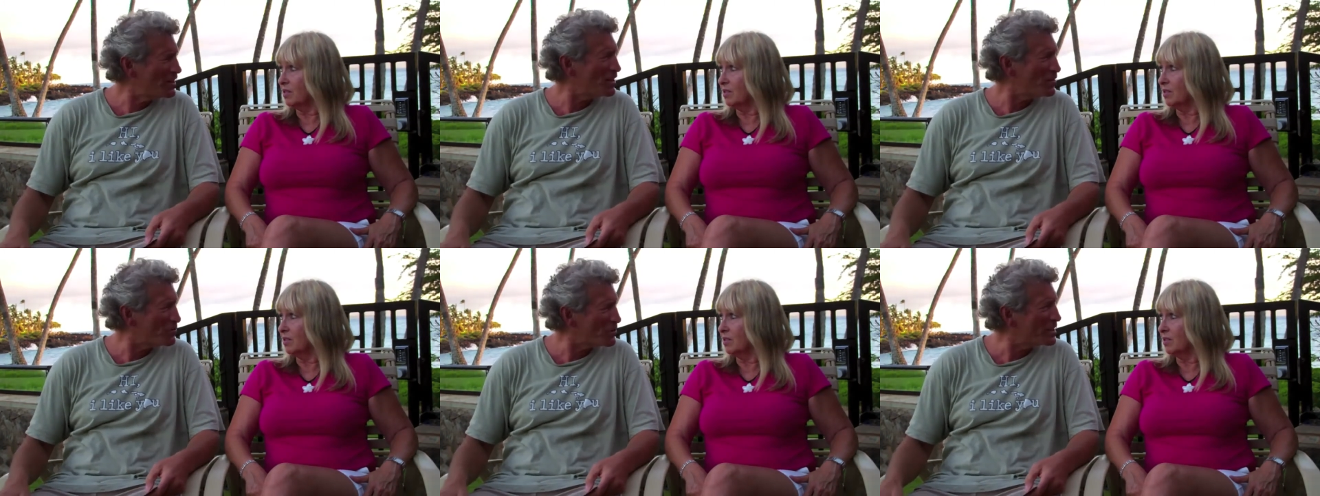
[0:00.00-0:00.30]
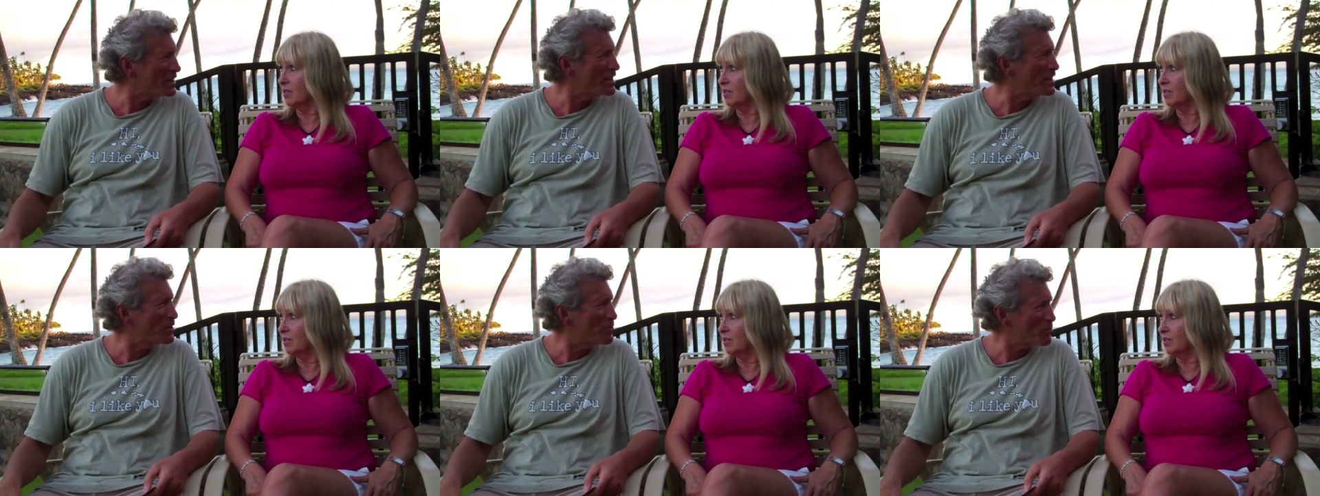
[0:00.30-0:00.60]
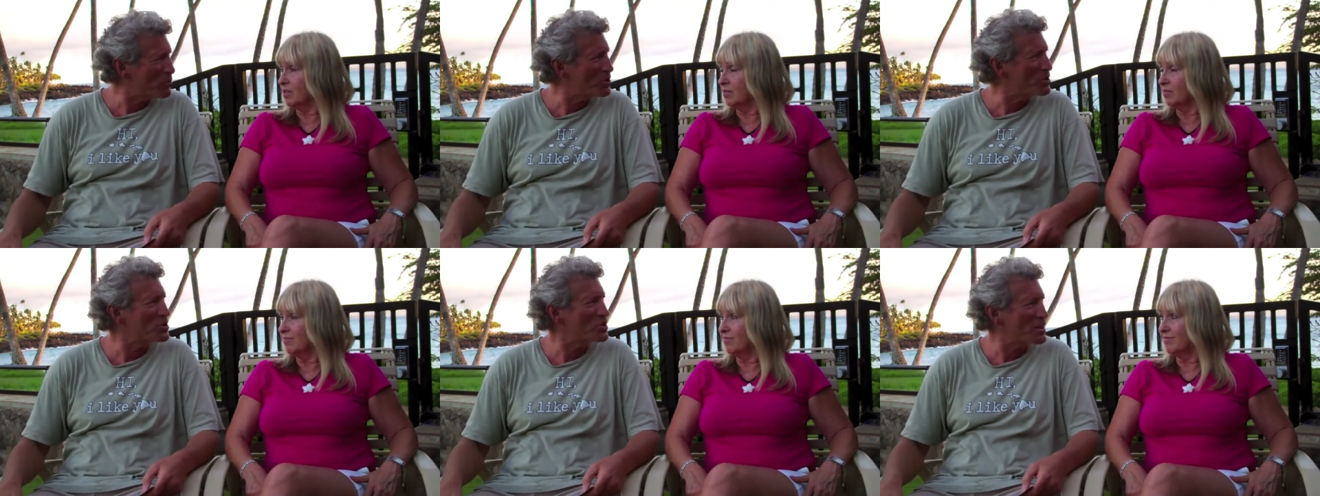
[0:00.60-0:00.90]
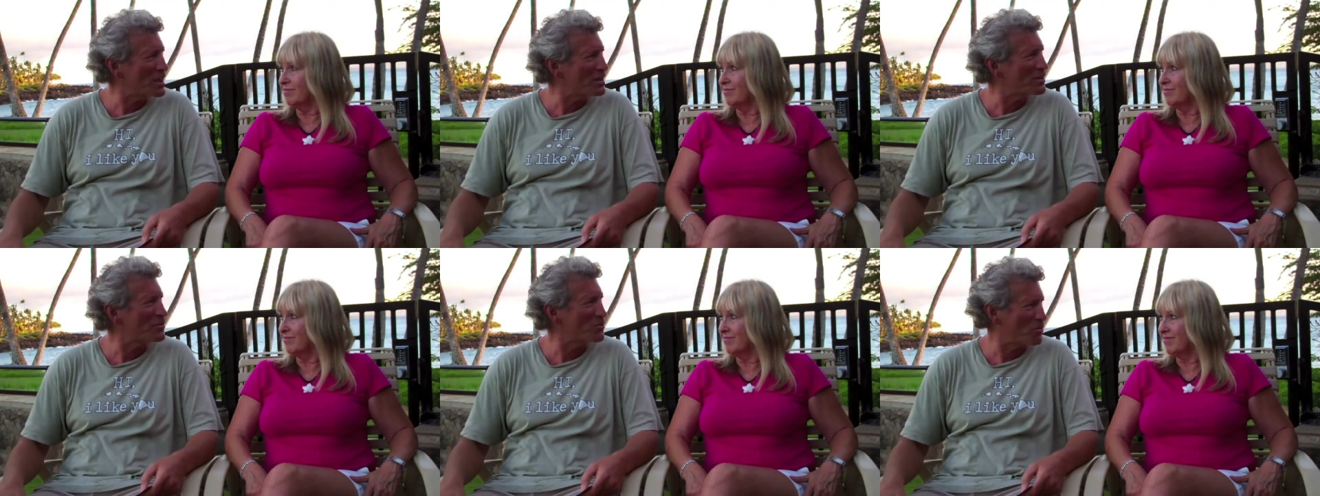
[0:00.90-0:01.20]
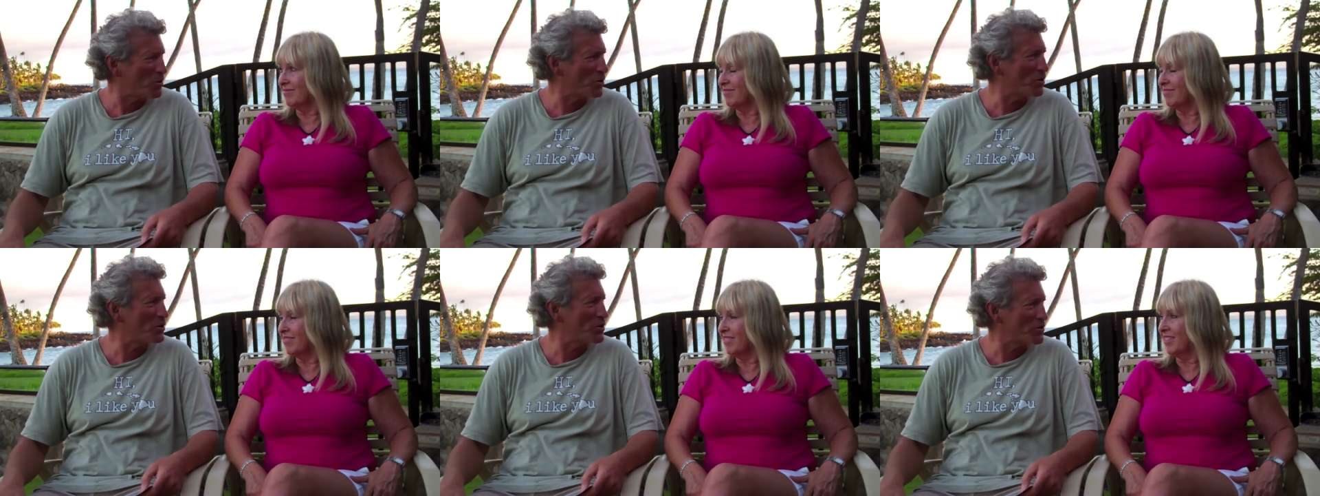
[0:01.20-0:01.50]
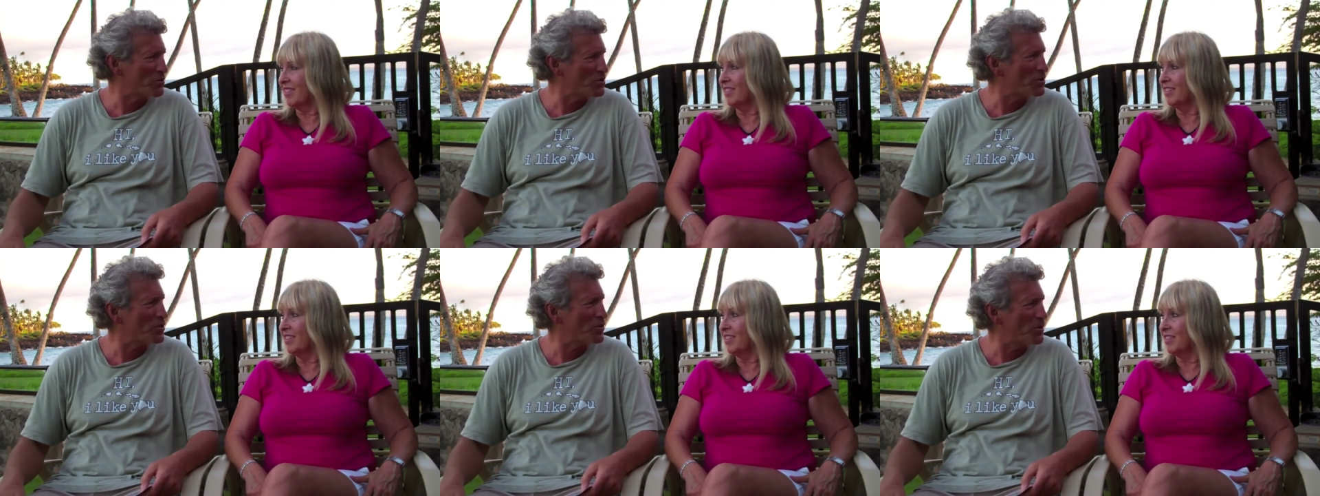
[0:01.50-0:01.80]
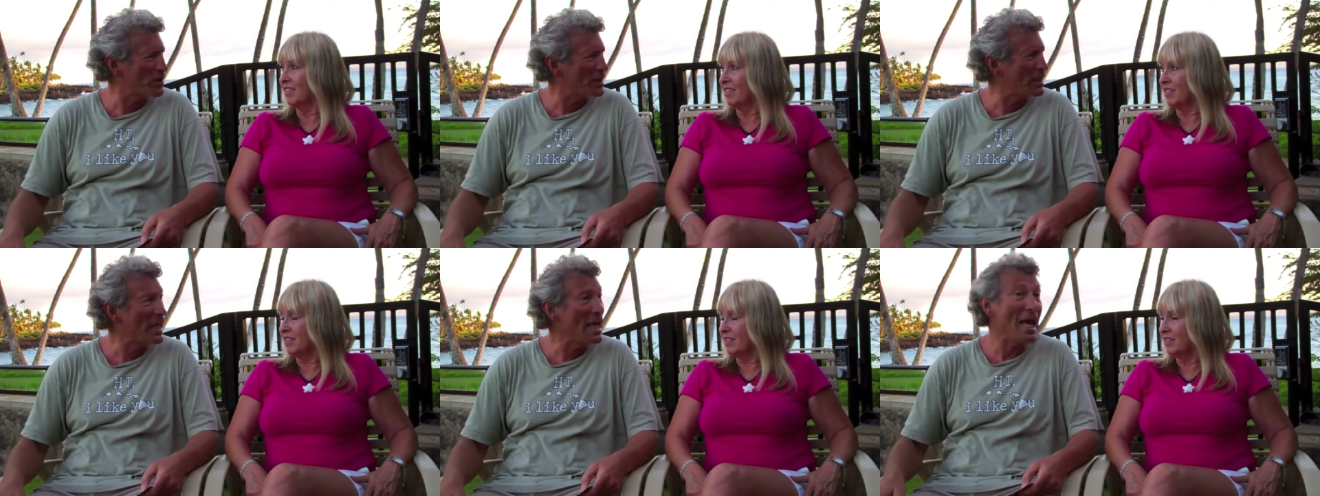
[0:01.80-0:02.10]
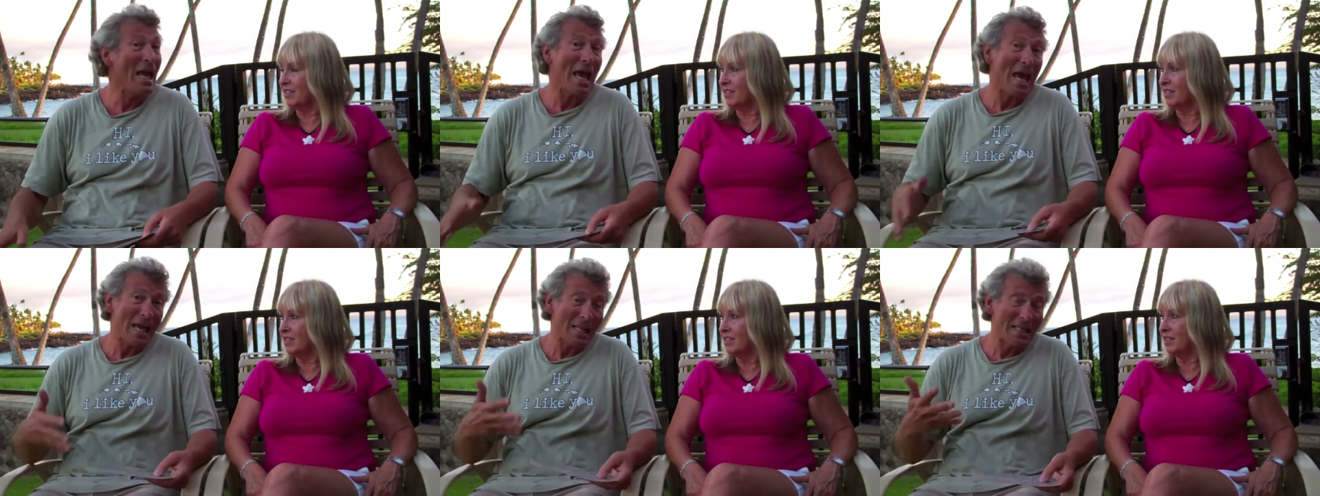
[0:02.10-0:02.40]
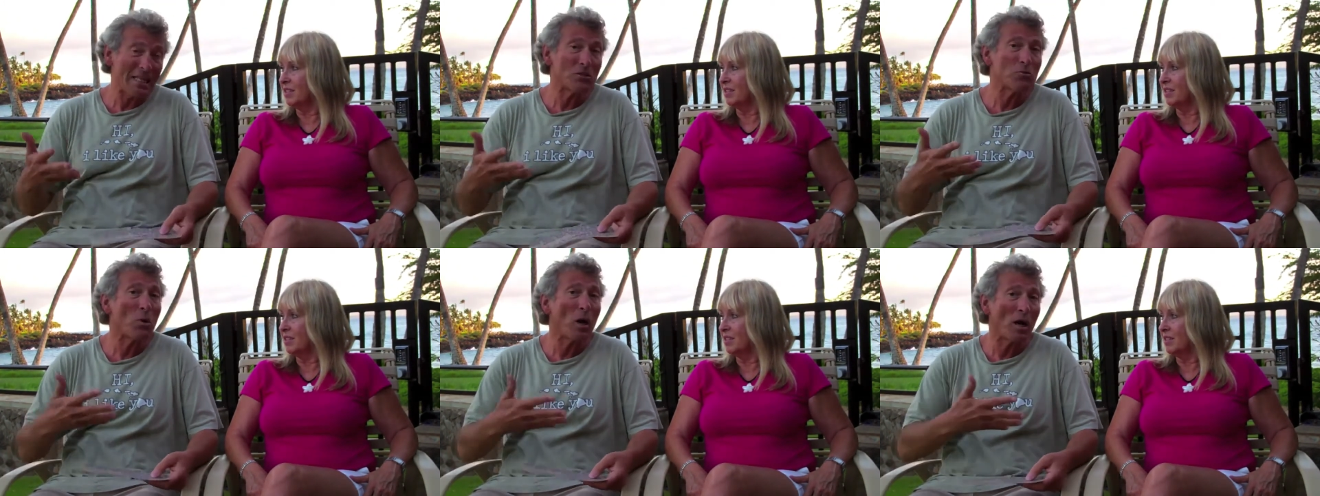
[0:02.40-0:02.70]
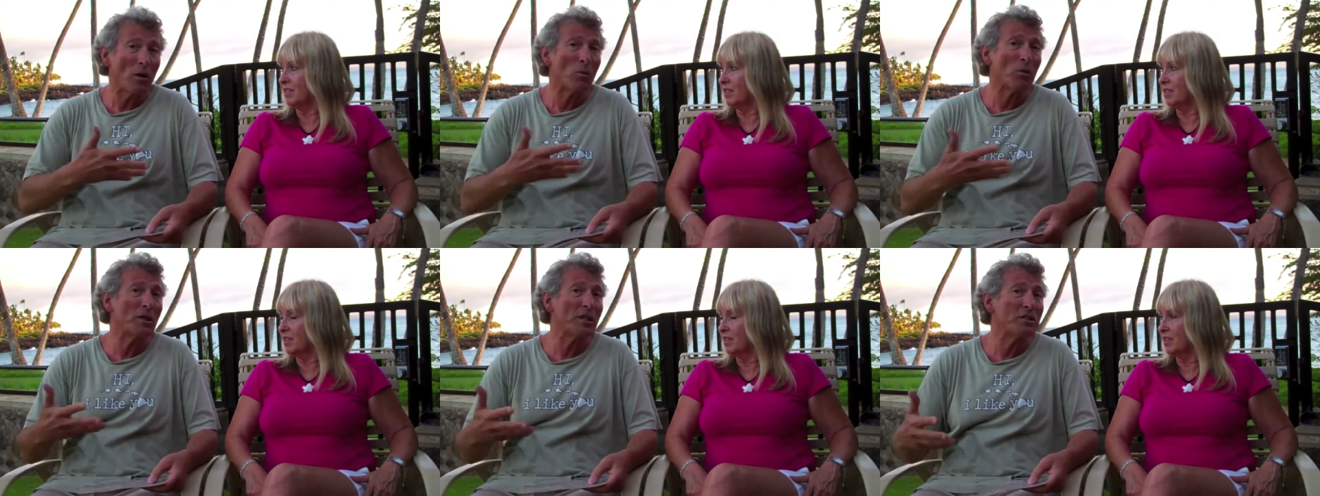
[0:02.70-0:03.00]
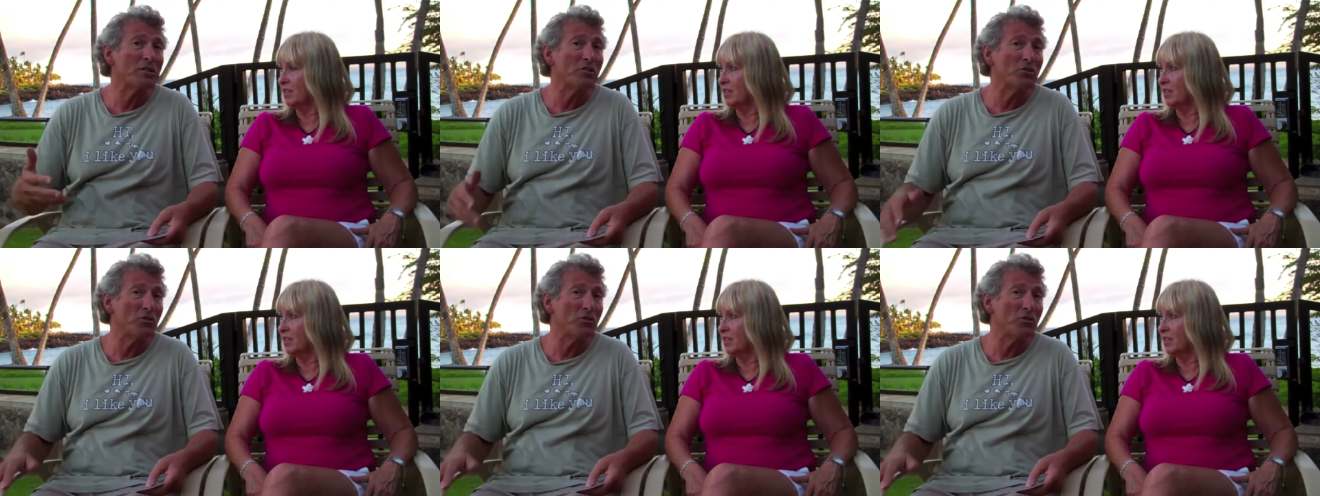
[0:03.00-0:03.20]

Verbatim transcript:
Speaker 1: really appreciate the work you're doing, and that's why I wanted to